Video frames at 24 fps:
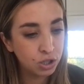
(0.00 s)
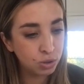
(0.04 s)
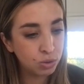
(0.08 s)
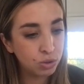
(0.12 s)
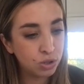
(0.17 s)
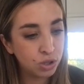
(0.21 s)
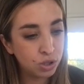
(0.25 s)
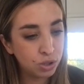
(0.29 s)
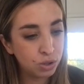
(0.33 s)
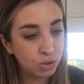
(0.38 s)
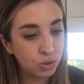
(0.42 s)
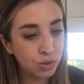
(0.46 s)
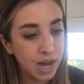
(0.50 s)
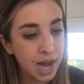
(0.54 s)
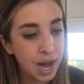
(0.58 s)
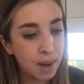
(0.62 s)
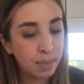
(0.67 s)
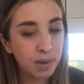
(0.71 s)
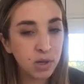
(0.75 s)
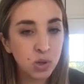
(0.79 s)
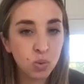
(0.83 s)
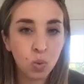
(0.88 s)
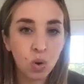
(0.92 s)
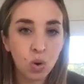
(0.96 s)
due to
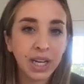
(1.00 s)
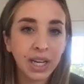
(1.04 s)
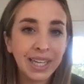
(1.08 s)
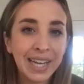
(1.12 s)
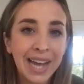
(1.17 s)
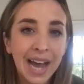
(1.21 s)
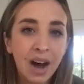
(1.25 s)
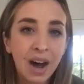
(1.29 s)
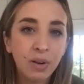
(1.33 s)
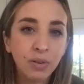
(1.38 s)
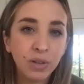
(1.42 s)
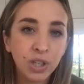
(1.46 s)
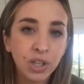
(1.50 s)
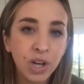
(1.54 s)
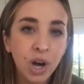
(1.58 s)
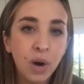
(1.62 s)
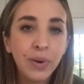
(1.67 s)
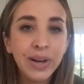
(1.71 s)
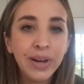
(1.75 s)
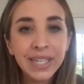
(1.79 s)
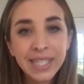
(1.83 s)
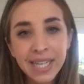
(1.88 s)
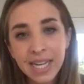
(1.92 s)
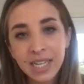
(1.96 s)
how much working out.
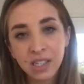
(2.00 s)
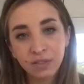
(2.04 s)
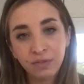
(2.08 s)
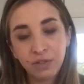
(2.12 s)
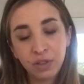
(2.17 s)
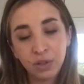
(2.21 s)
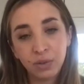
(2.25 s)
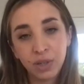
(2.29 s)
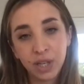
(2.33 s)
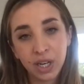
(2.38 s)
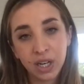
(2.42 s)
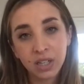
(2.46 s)
It takes a few